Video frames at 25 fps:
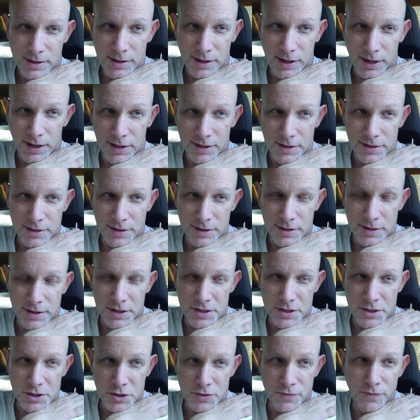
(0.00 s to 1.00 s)
and
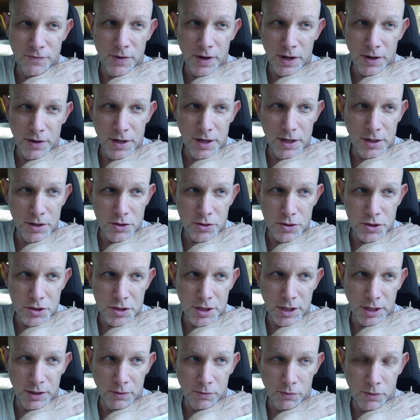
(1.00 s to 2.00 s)
it's just very
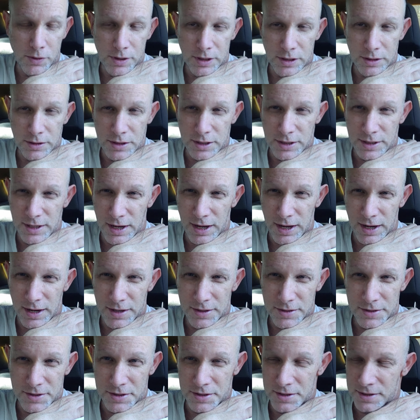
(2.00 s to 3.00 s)
interesting
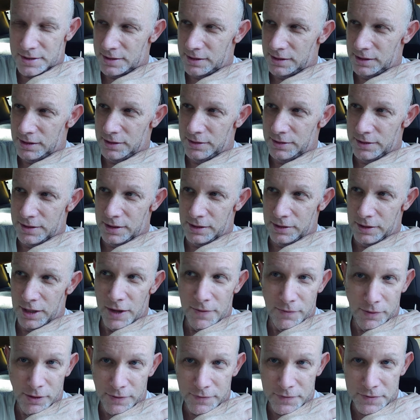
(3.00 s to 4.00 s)
today's the
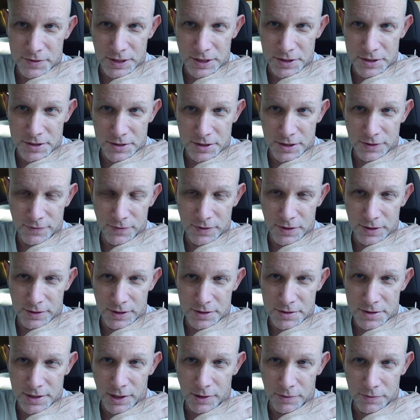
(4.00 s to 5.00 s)
level of sensitivity
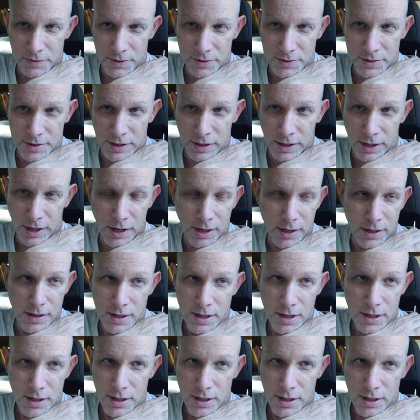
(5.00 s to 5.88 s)
that's out there today,